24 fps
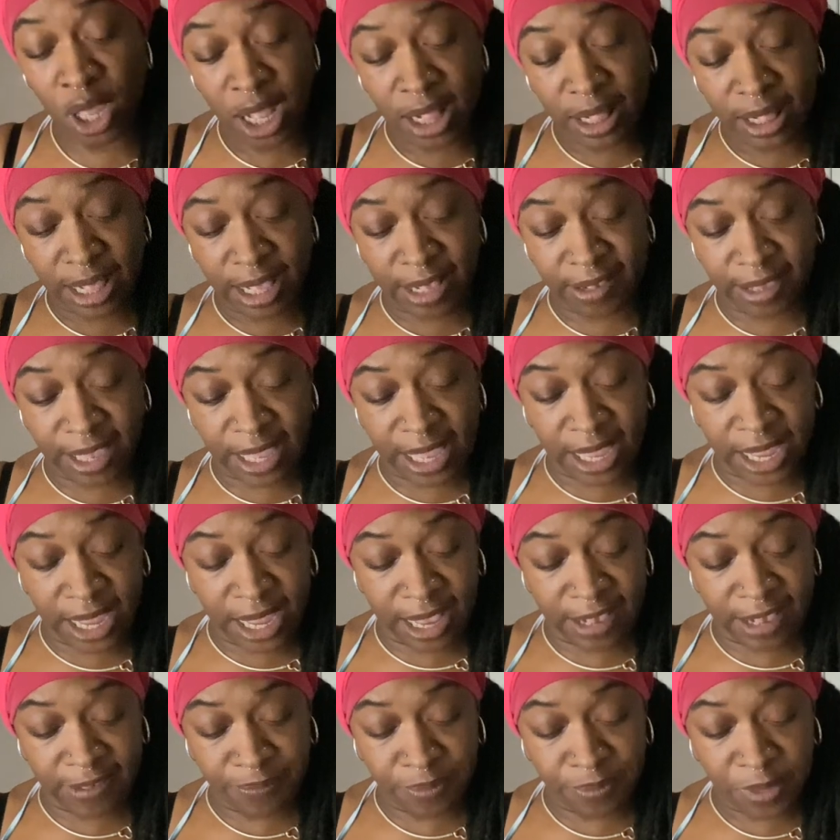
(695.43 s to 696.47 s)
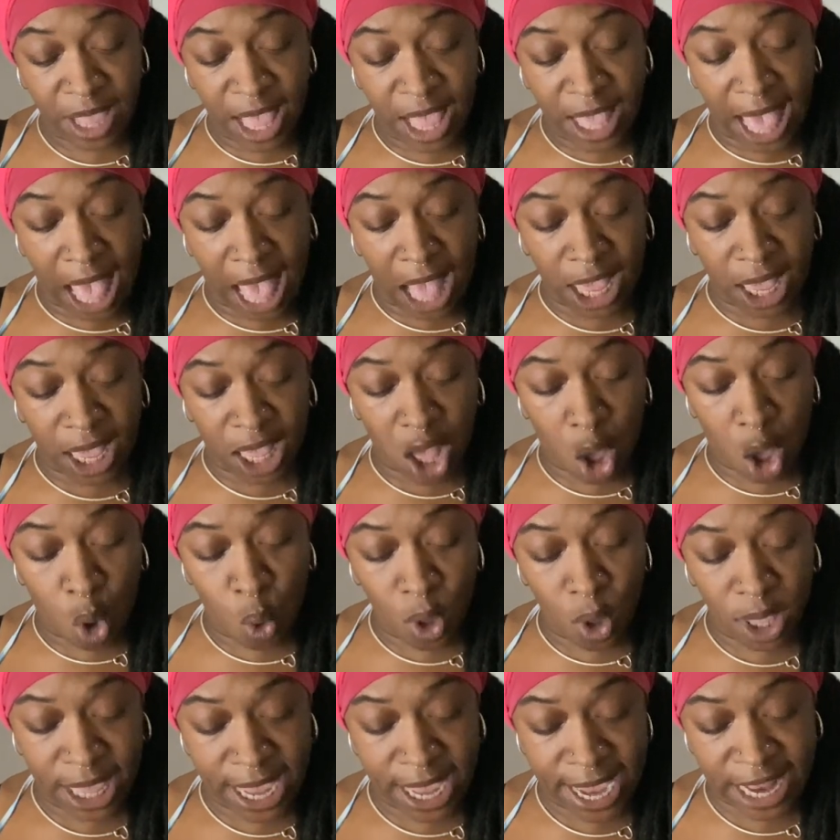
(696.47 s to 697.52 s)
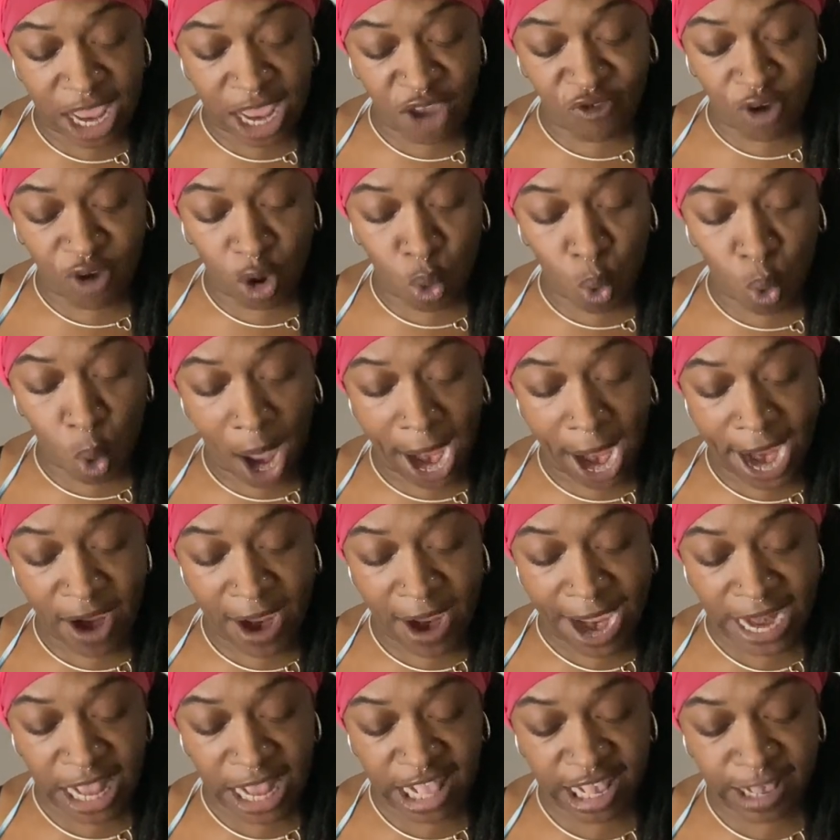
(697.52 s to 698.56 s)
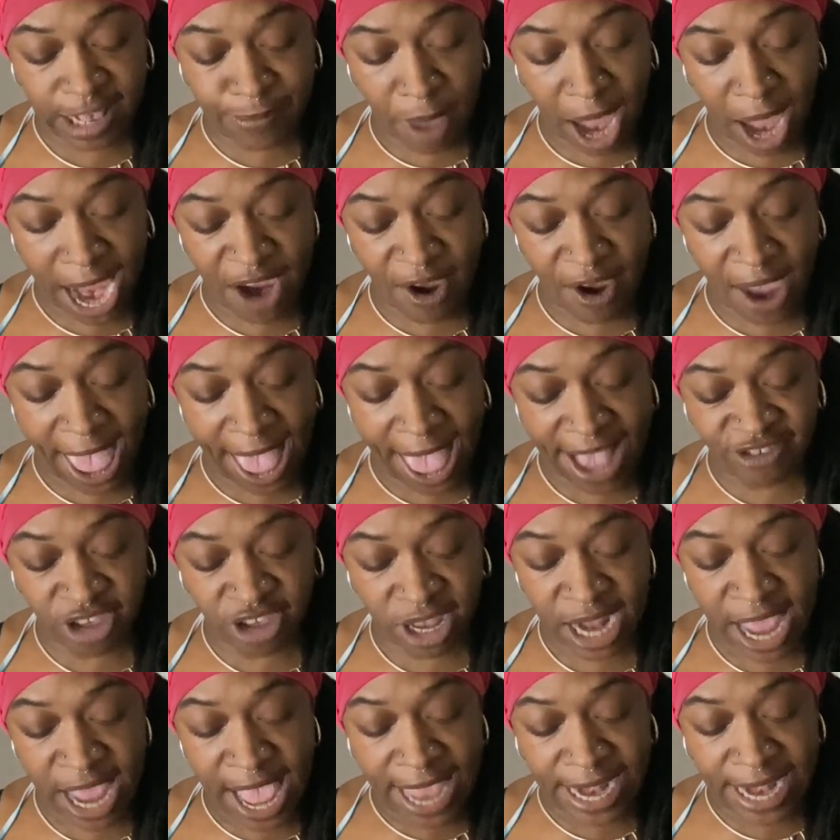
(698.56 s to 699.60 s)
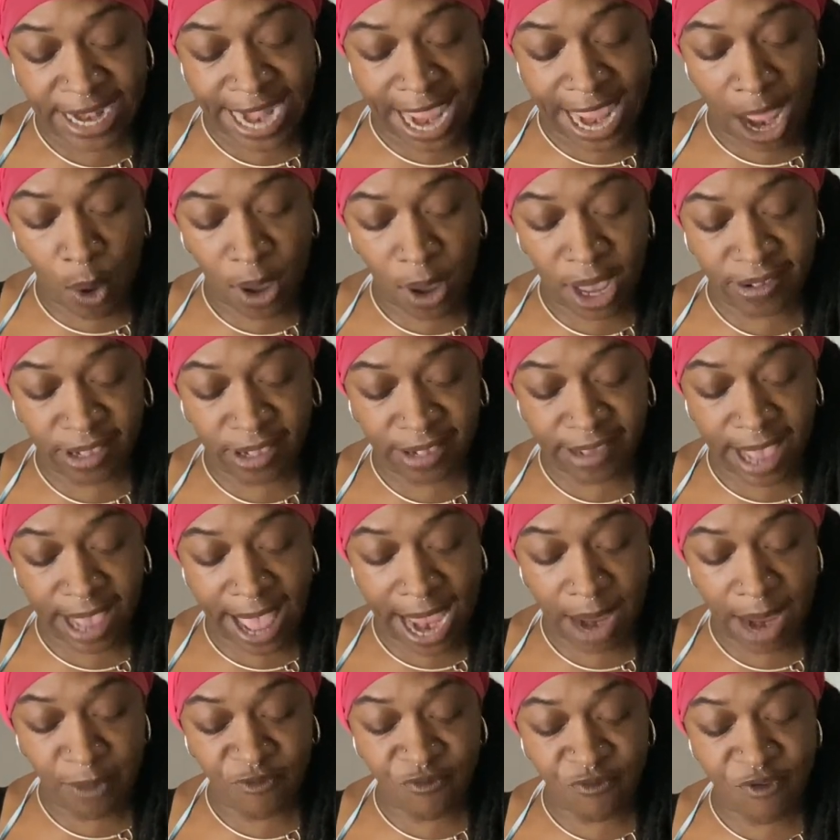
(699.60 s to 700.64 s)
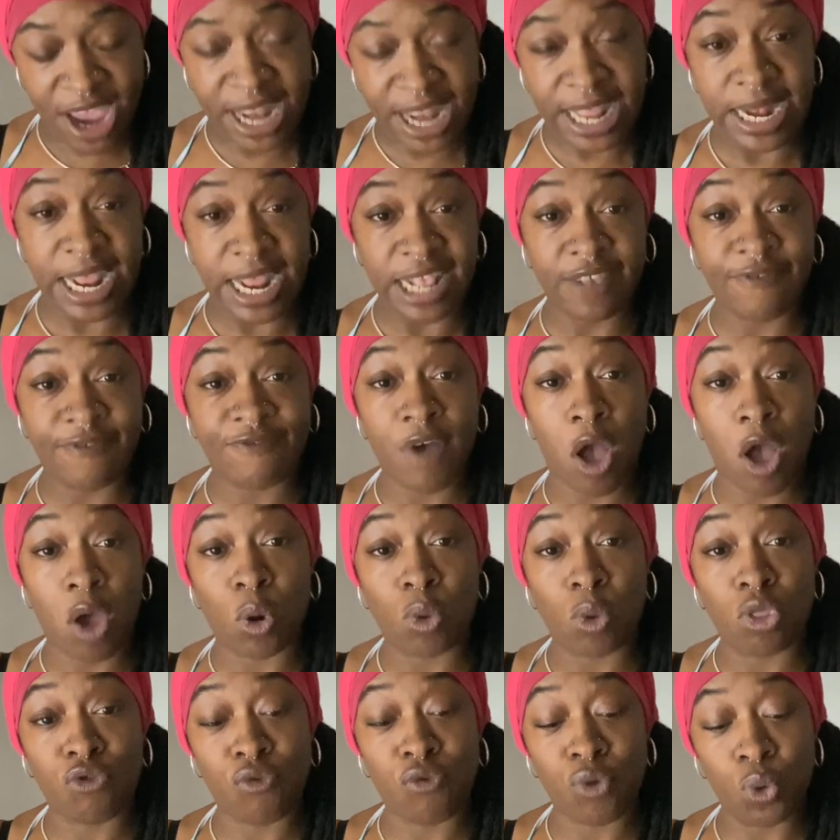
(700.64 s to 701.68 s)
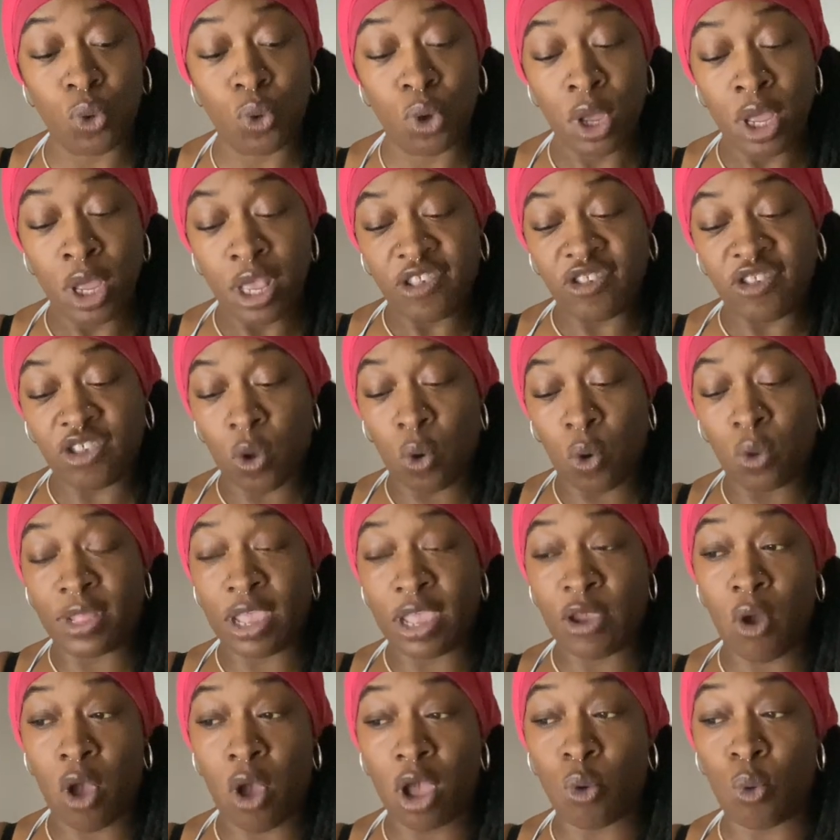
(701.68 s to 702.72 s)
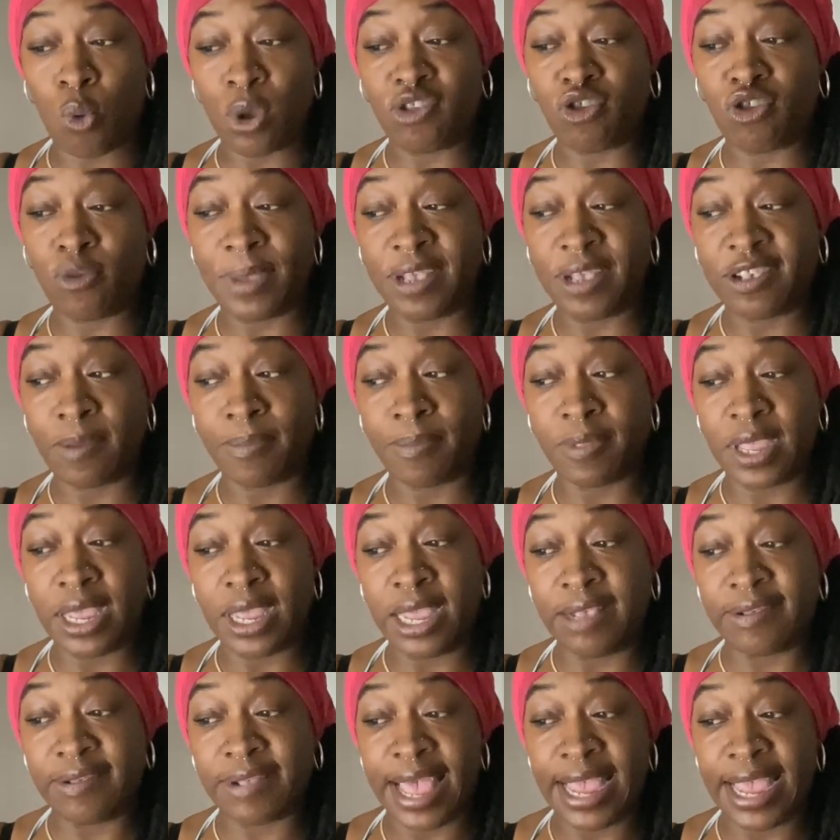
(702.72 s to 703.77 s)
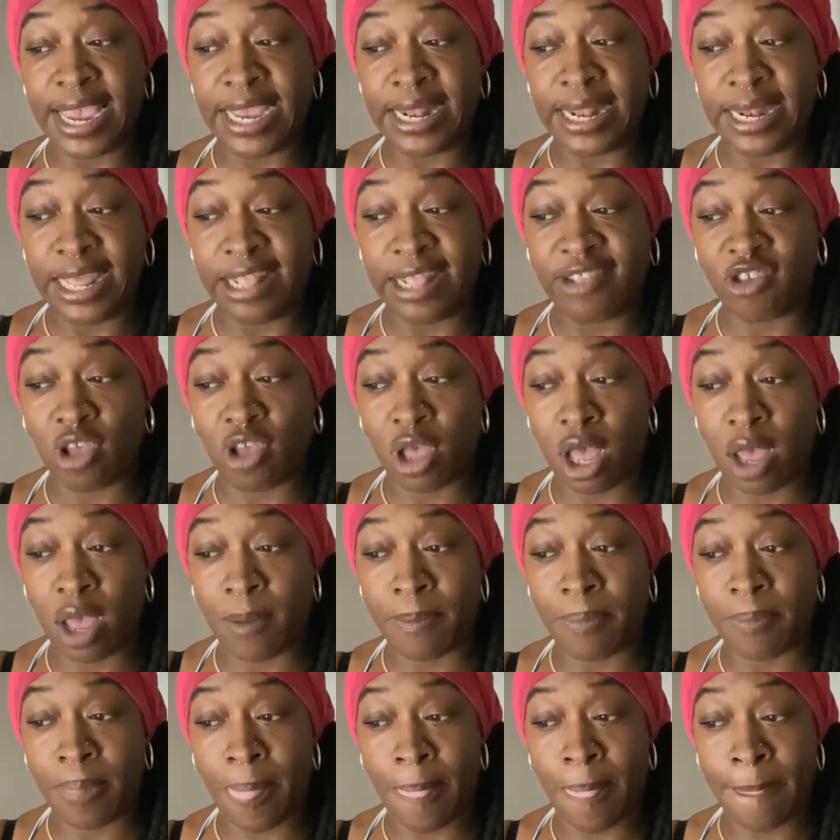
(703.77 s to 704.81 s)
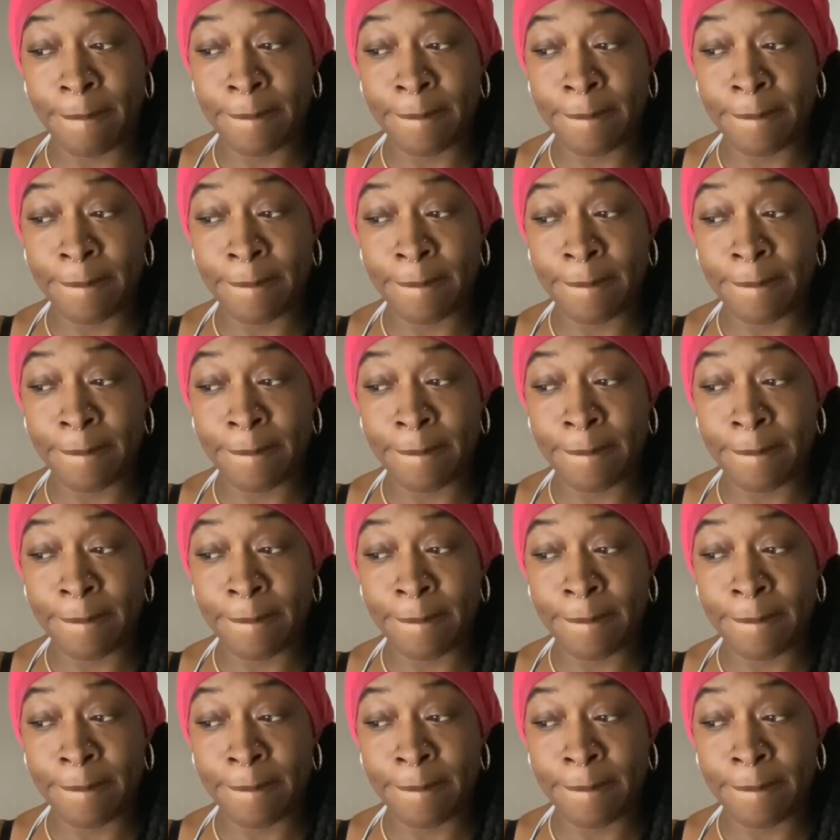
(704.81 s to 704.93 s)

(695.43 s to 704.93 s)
This is go get it, require and inspire action. Now is the time, readiness, follow through. So there are going to be some things that he needs to